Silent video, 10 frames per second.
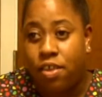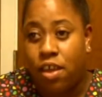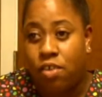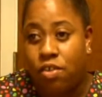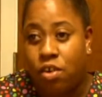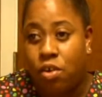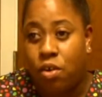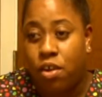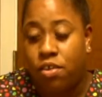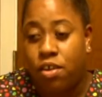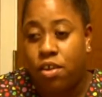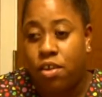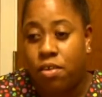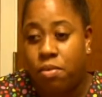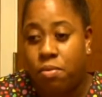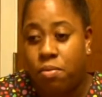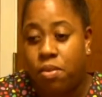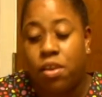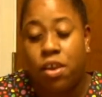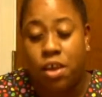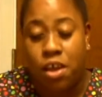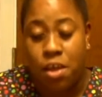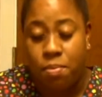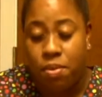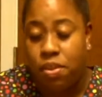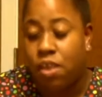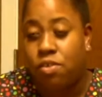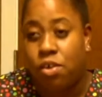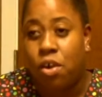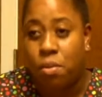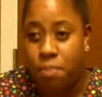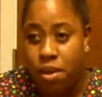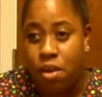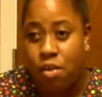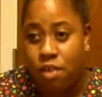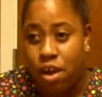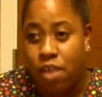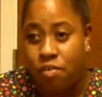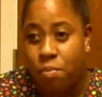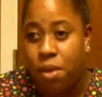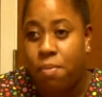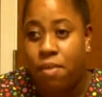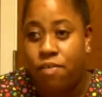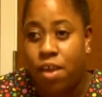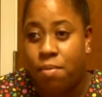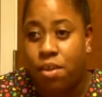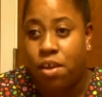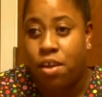things are going to look up and things are going to be all right for me and my family.